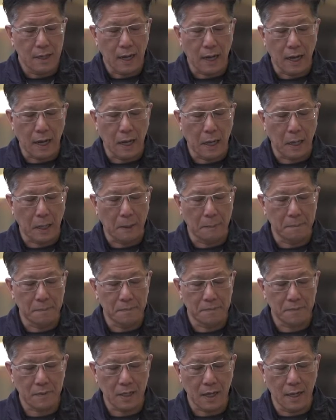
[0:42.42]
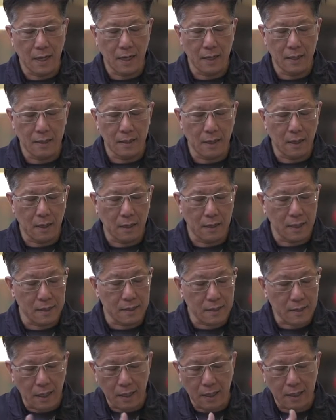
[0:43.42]

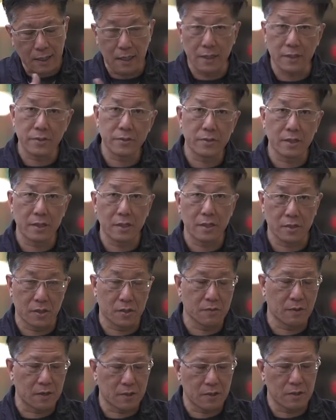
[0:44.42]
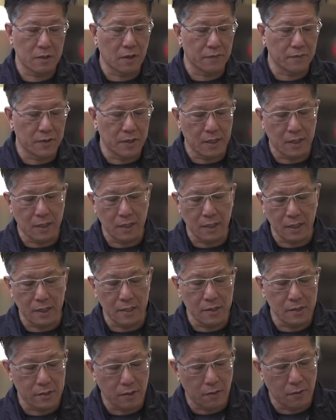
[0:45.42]
Let's kind of get into the construction of the
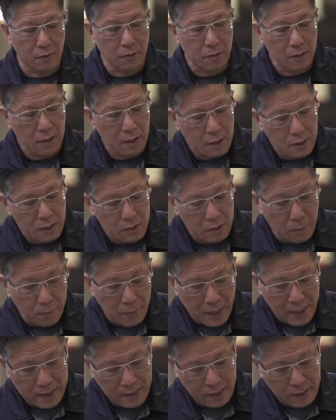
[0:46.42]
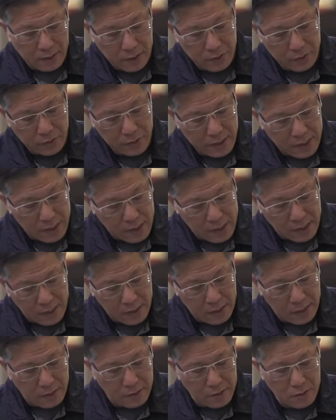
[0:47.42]
insole. So basically, you can
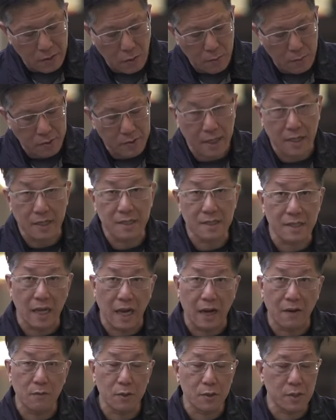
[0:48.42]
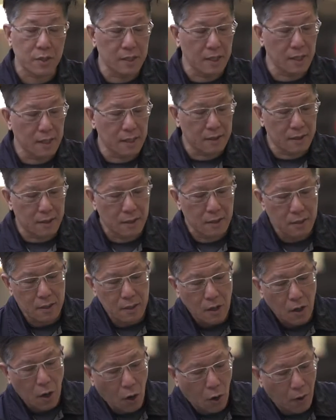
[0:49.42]
see there's almost like a sandwich in here.
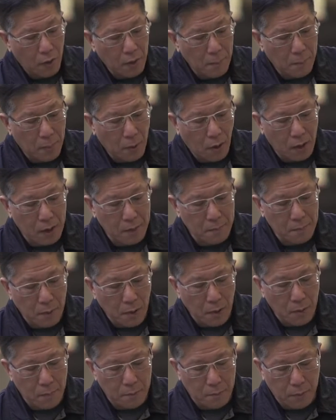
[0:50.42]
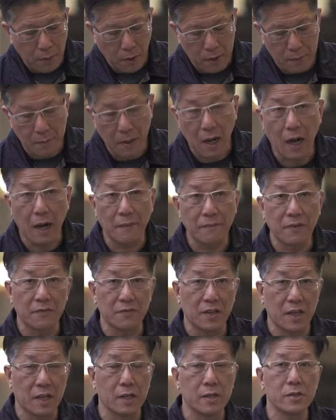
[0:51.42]
On the bottom half
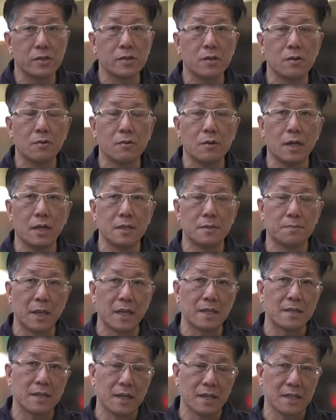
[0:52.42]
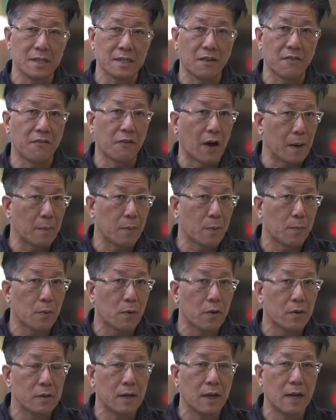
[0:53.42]
of the insole is basically a
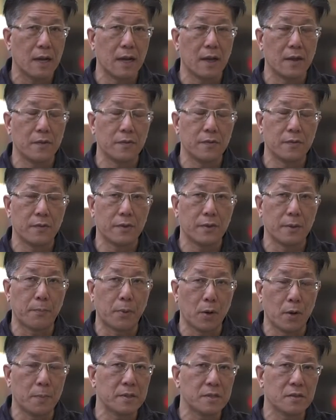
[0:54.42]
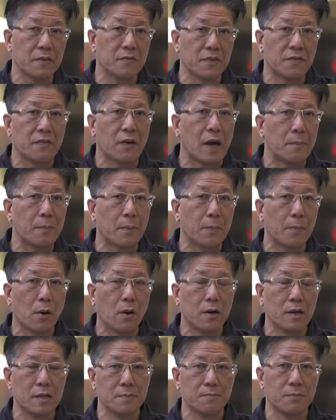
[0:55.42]
fiberboard, and the purpose of the
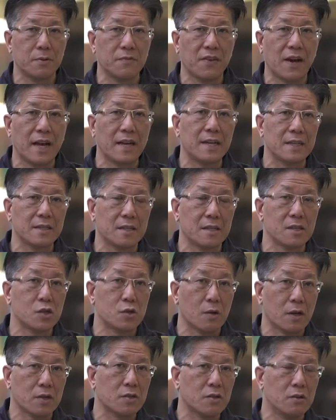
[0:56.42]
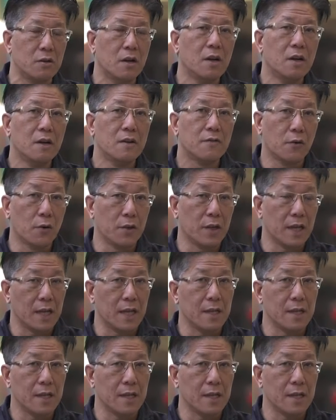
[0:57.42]
fiberboard is providing the structure for the